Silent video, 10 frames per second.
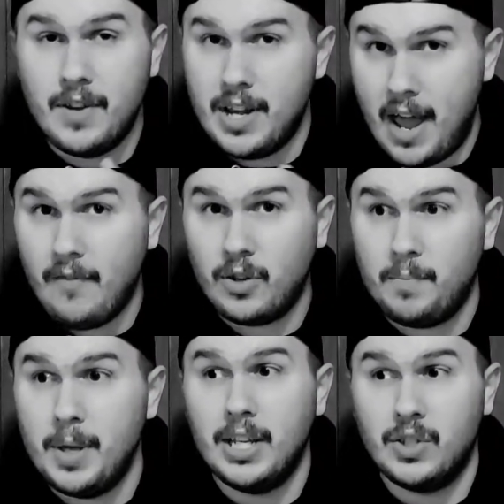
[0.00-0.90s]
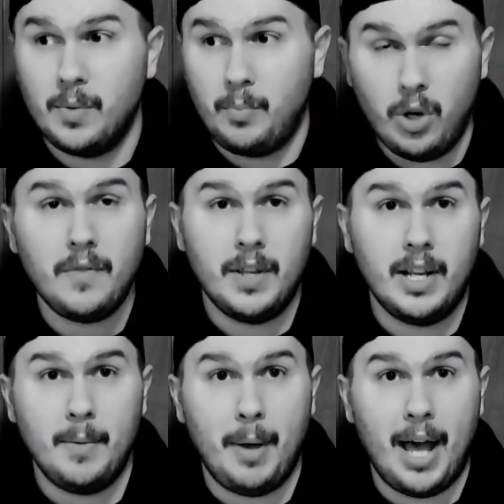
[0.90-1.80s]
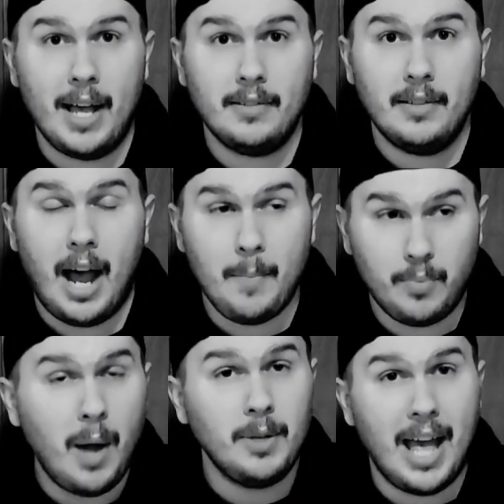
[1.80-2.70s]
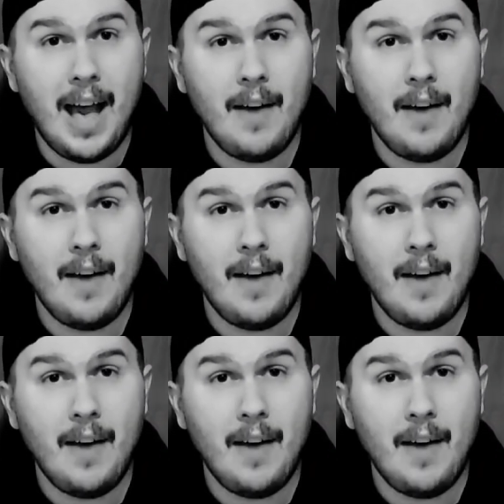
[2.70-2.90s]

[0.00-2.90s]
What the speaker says: never been in support of it in the past. I probably have, and